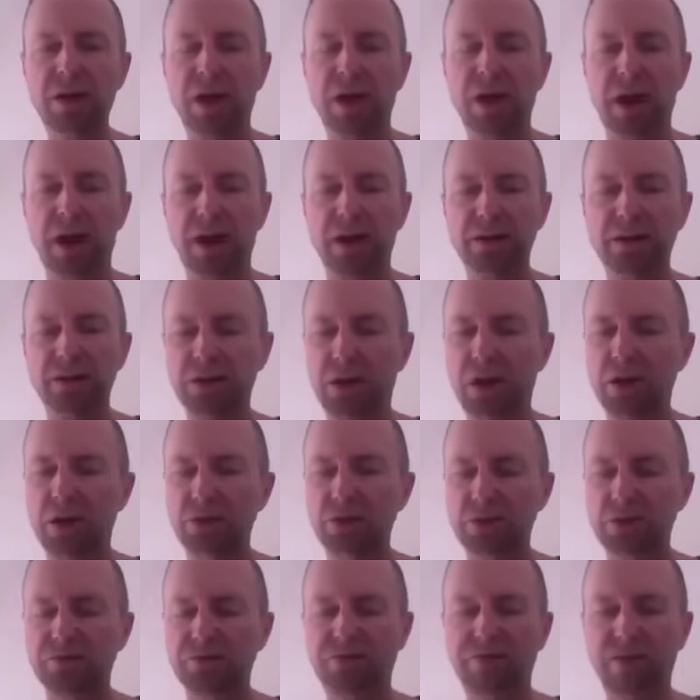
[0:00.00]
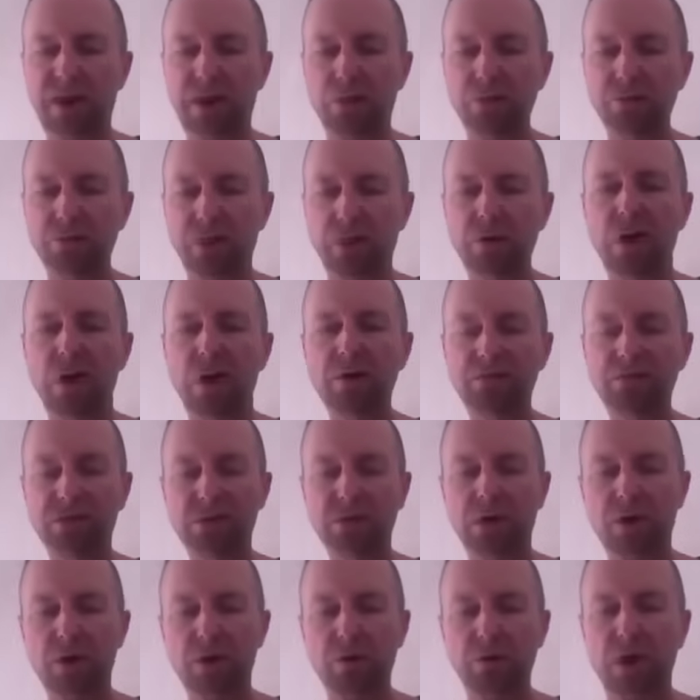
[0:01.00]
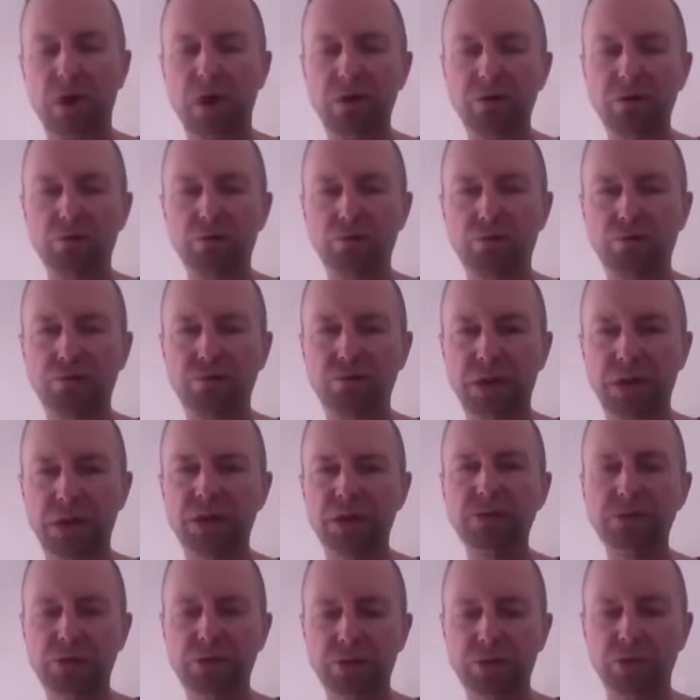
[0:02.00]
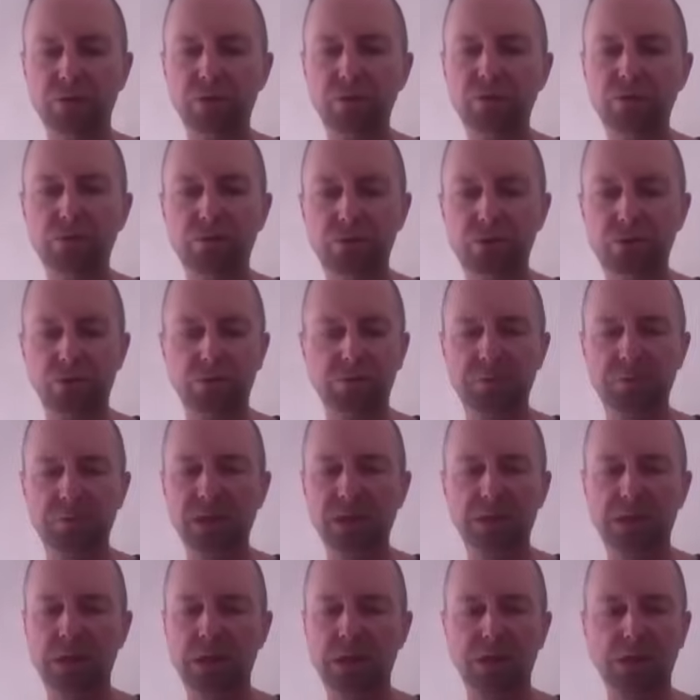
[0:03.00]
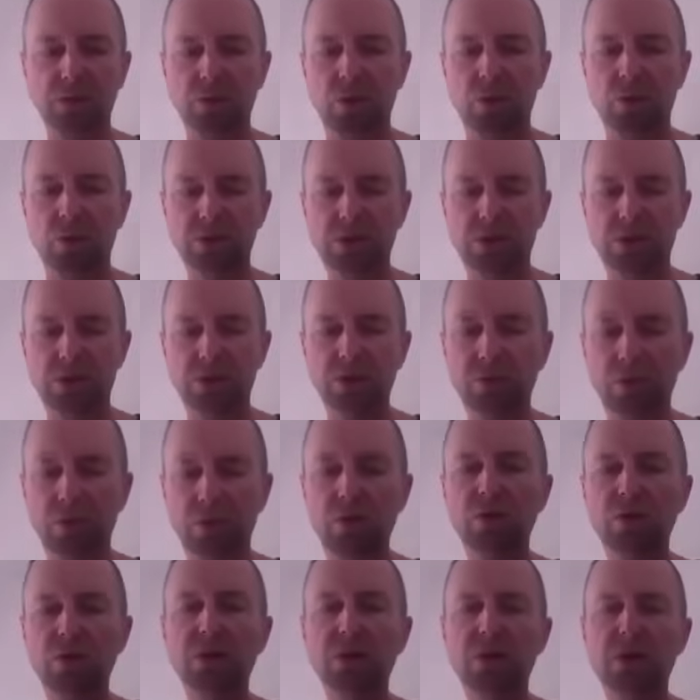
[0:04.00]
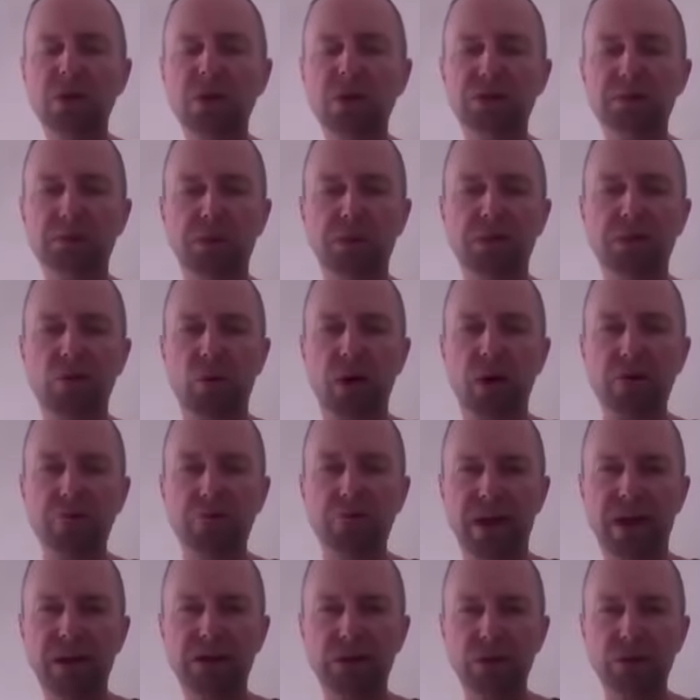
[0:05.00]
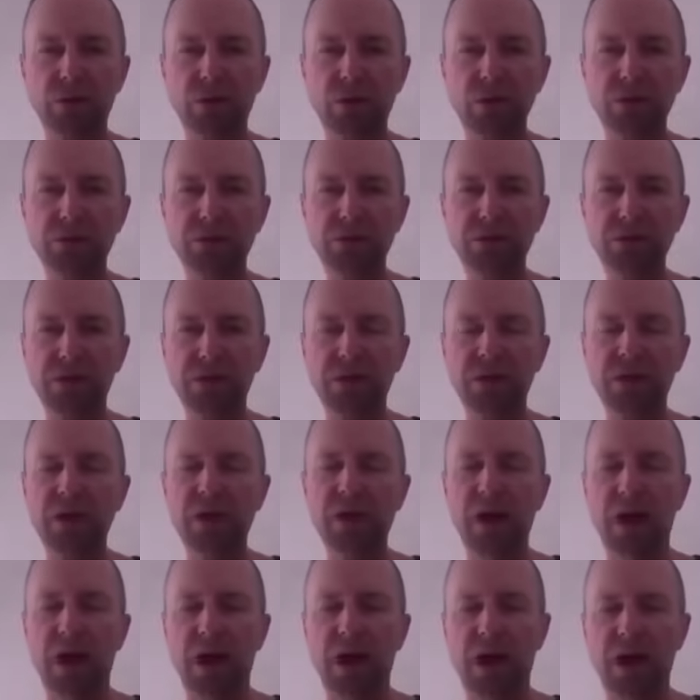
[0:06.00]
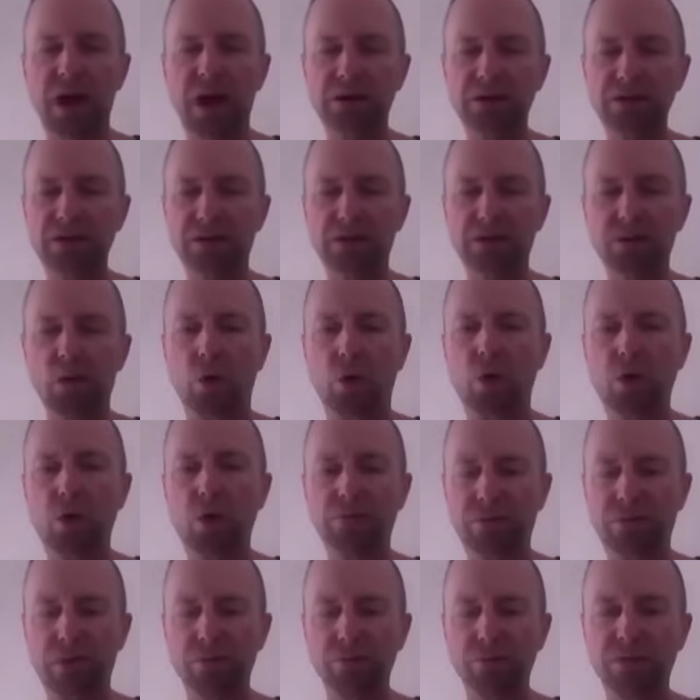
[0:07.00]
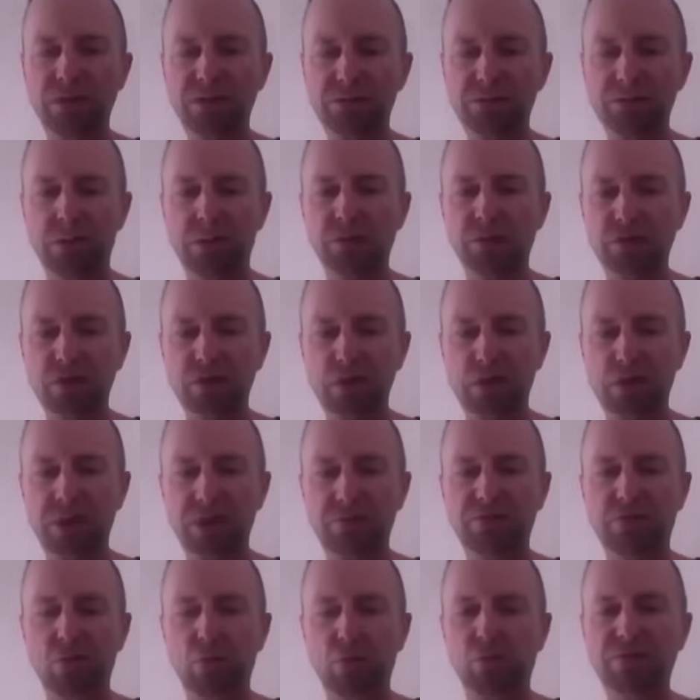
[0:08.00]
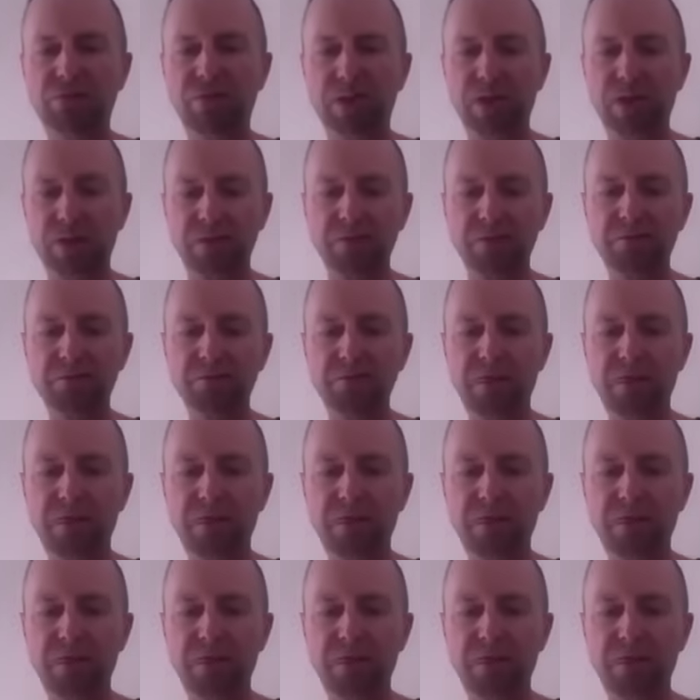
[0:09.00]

And I just found the lifestyle that I drifted into, which was basically nocturnal, to be quite vacuous and not very spiritually fulfilling.